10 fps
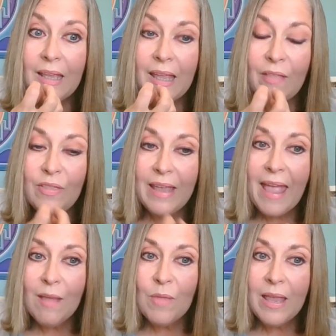And the
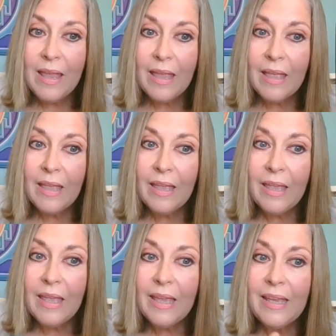aim here
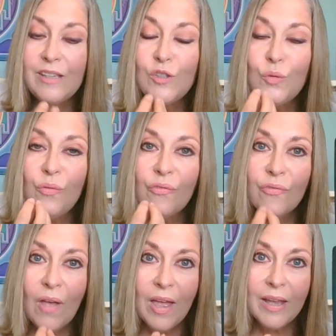is to
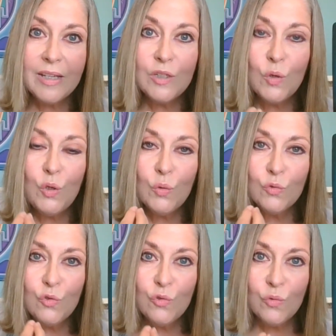find your
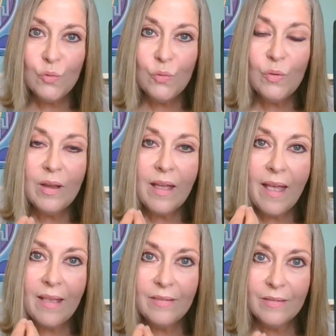true
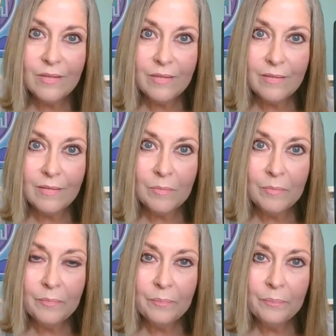essence.
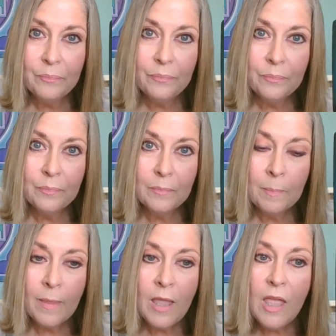
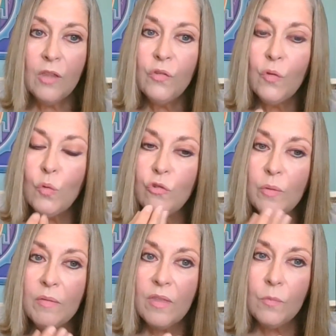So
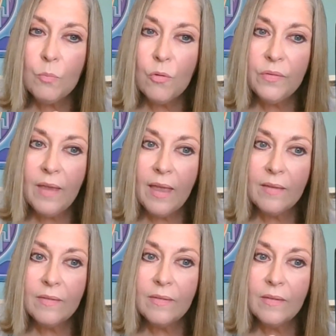during this
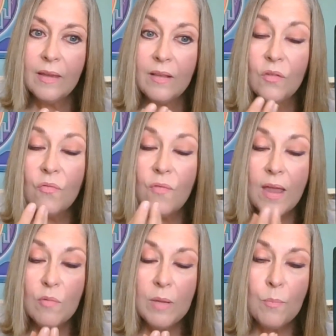process, it's
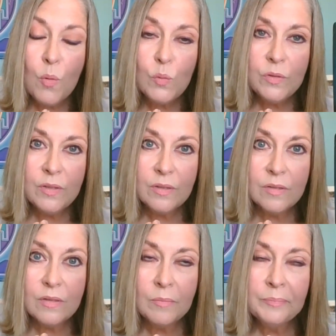very
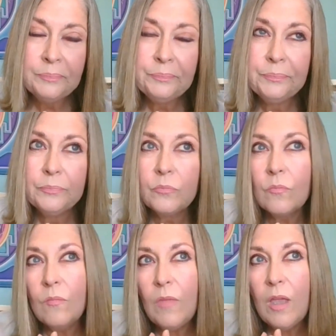important
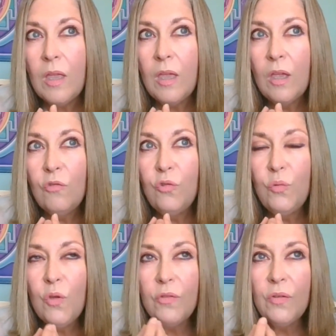to
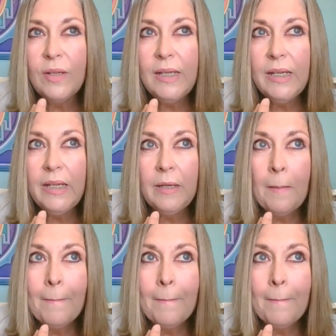not only,